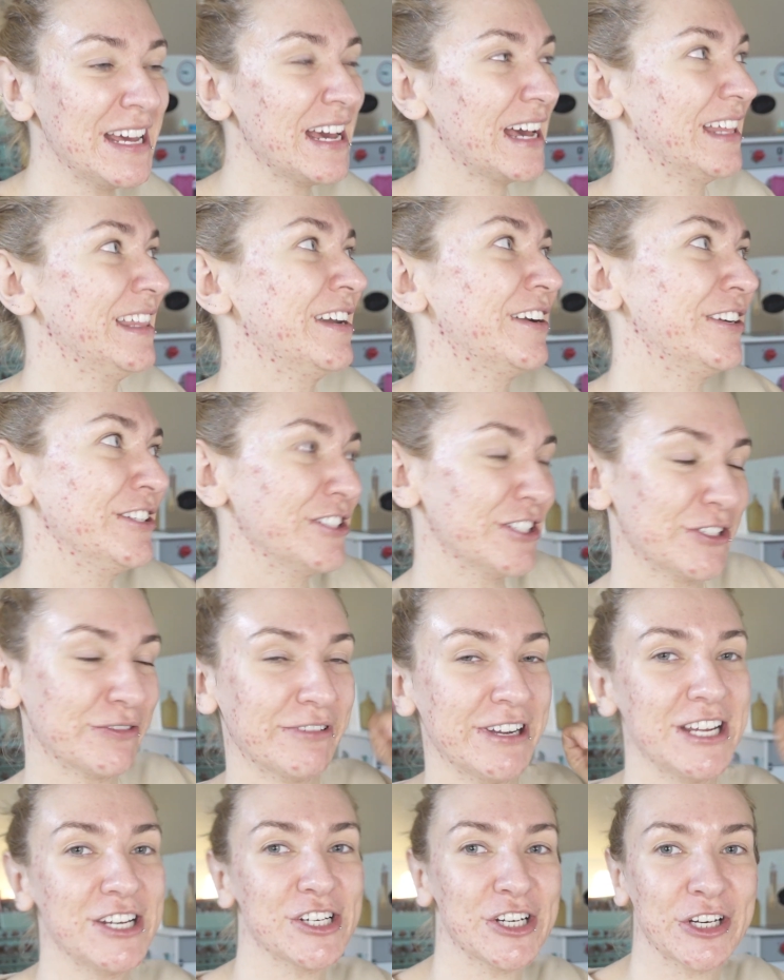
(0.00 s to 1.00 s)
and then I just
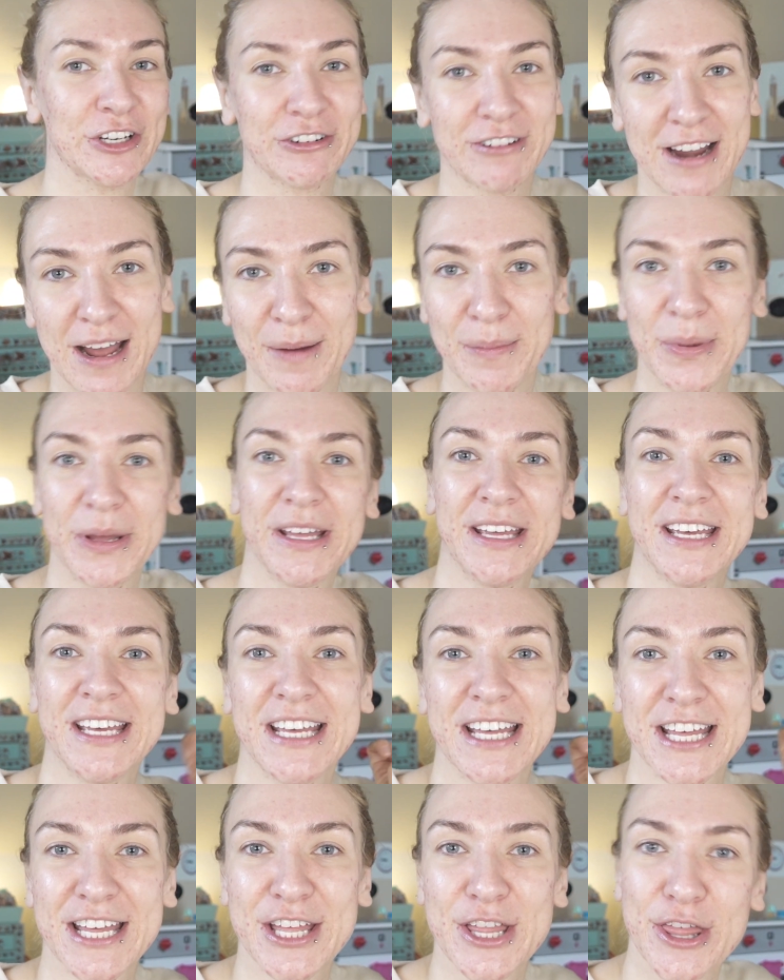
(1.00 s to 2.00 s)
reach and grab
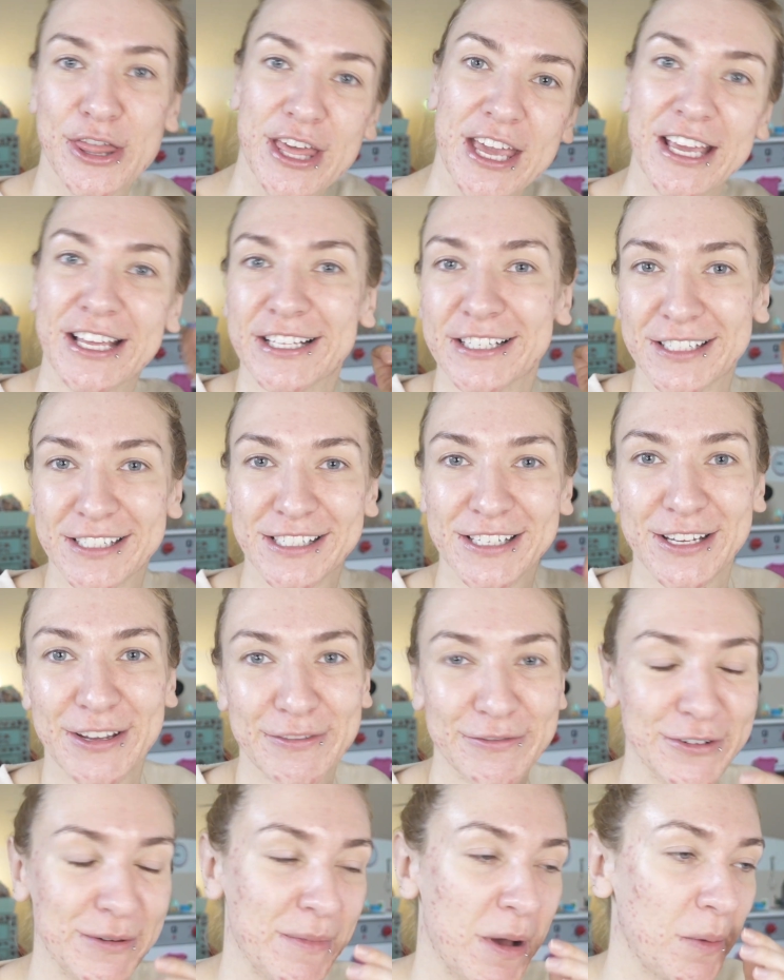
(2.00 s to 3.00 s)
things
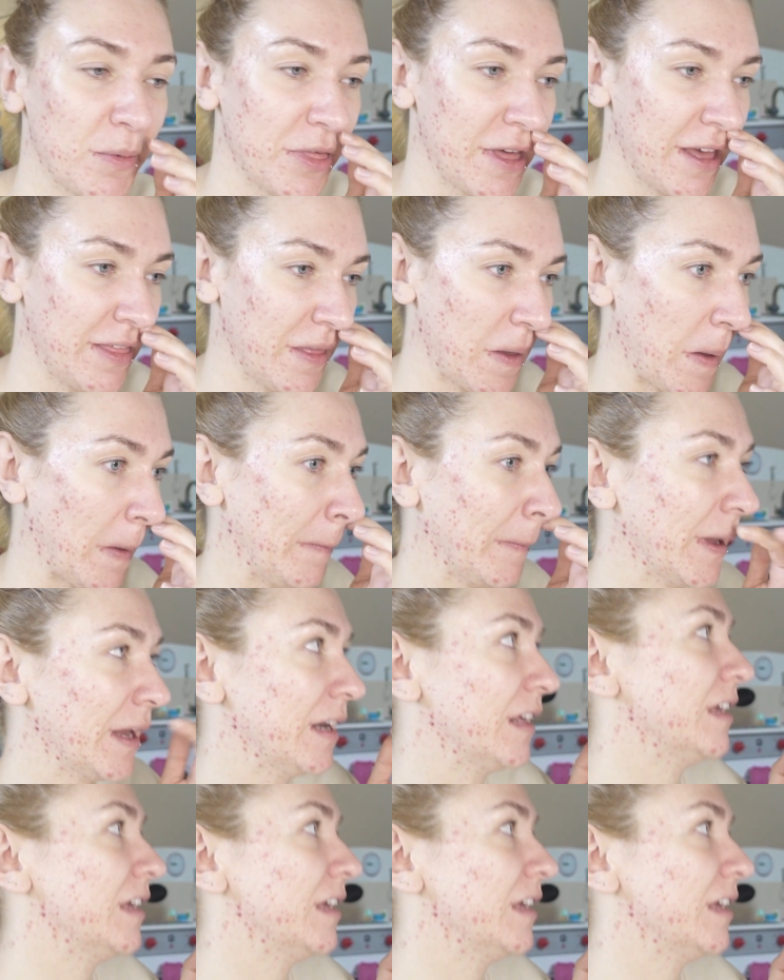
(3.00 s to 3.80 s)
from up there that I'm going to